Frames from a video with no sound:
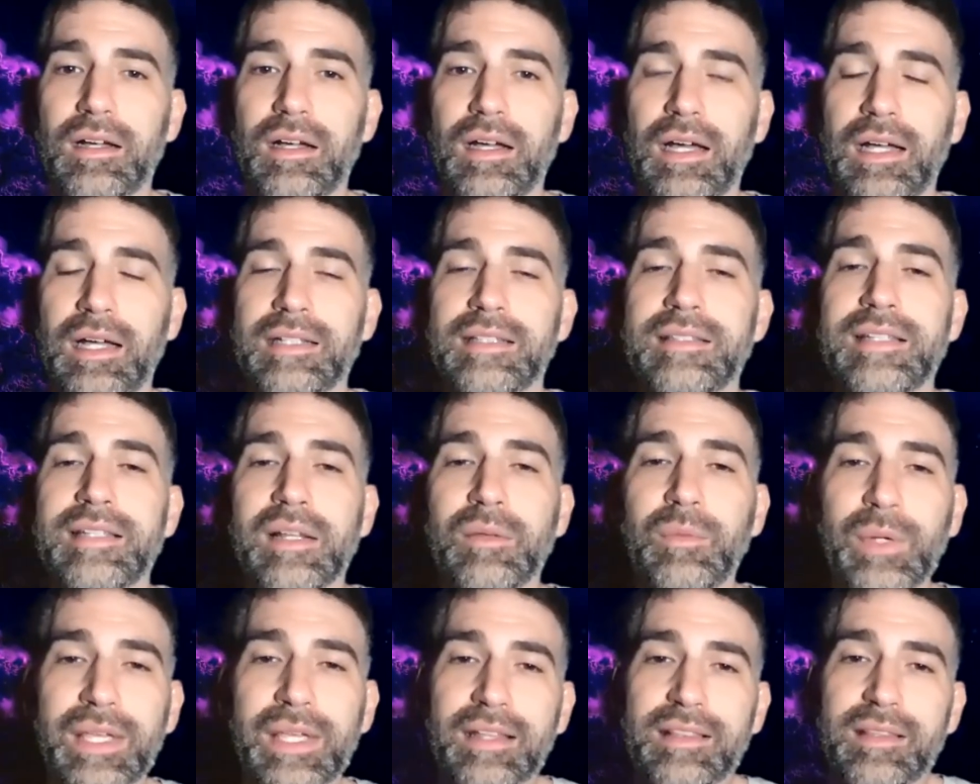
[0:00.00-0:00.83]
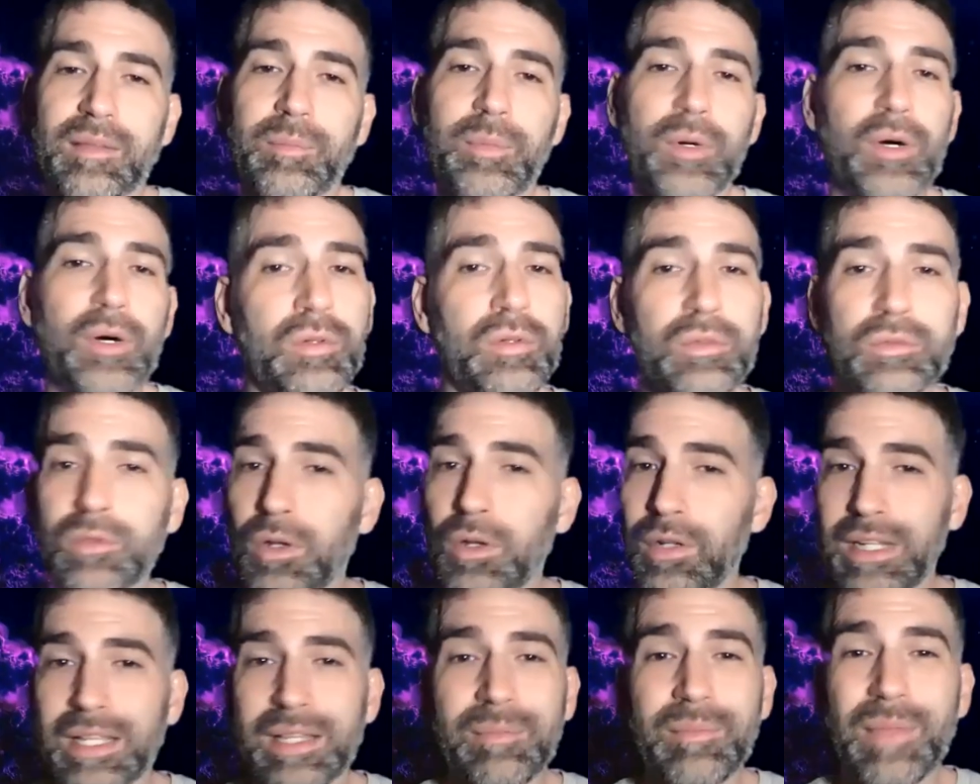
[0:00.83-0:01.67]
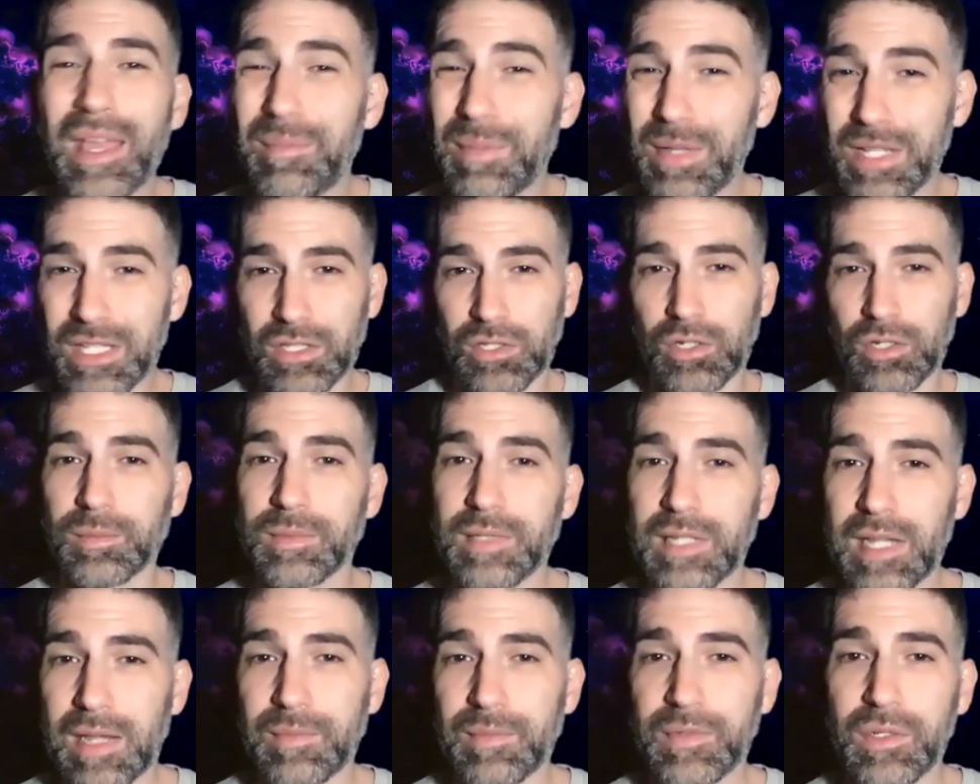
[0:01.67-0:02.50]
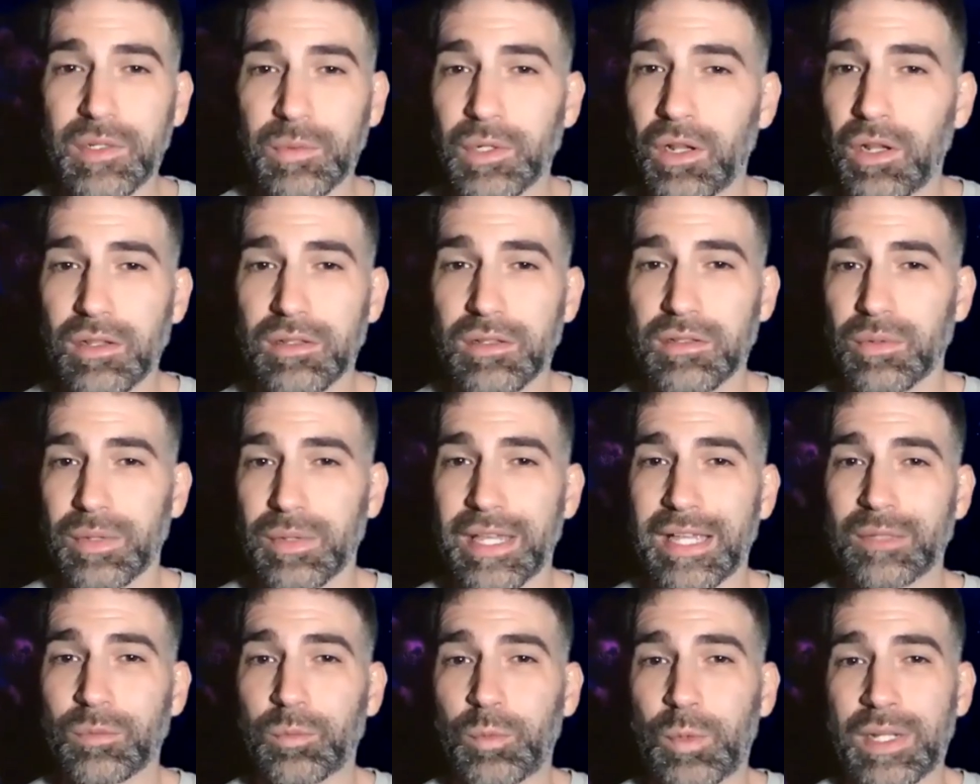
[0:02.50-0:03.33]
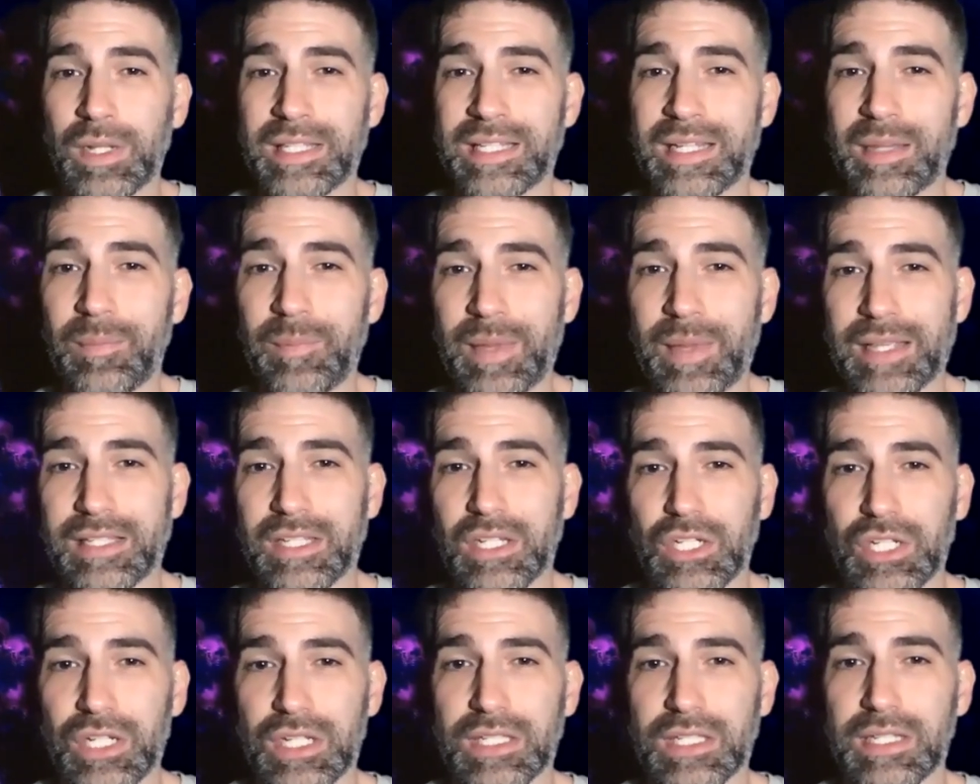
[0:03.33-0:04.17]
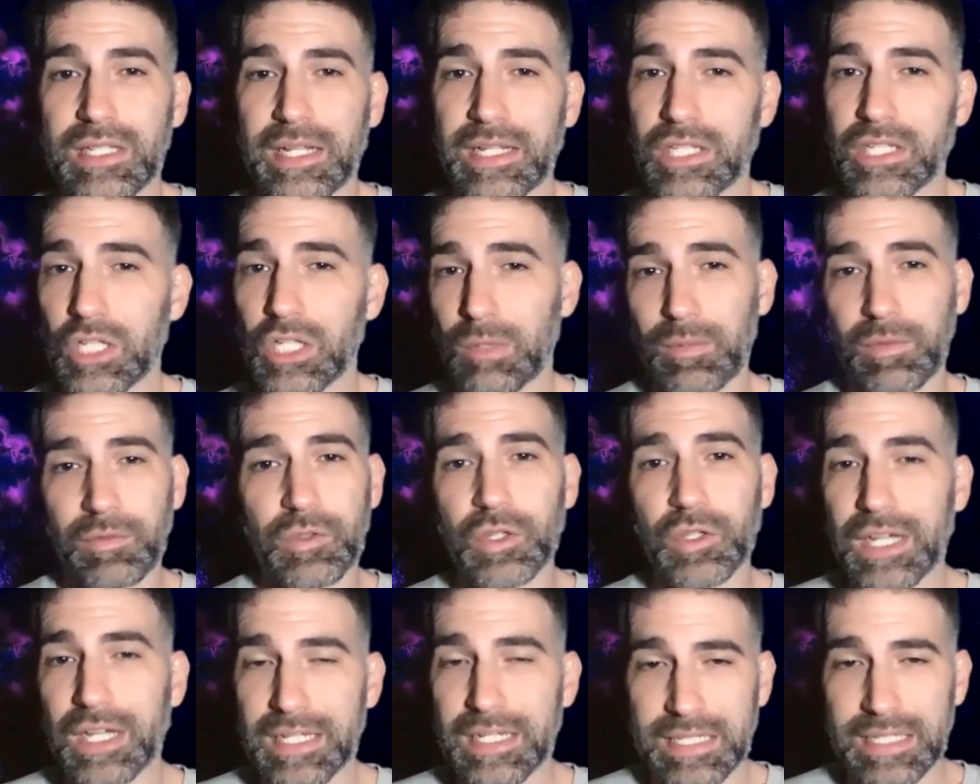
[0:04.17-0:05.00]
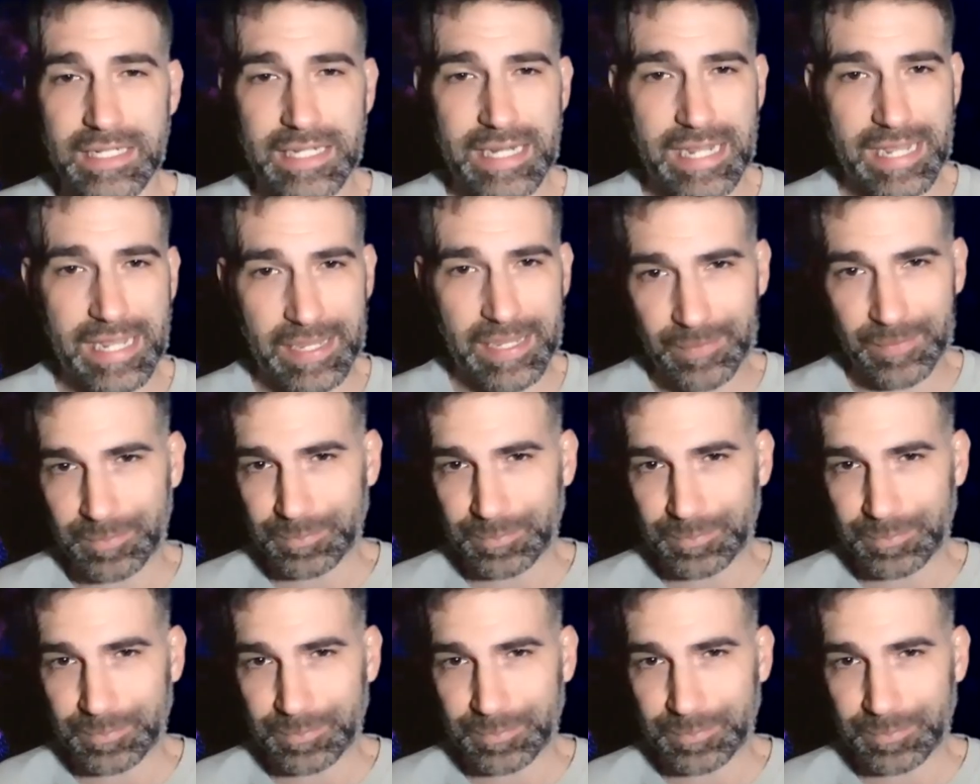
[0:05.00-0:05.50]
Until we get the ball rolling, maybe sometimes you will also get WhatsApp messages like some of you got today.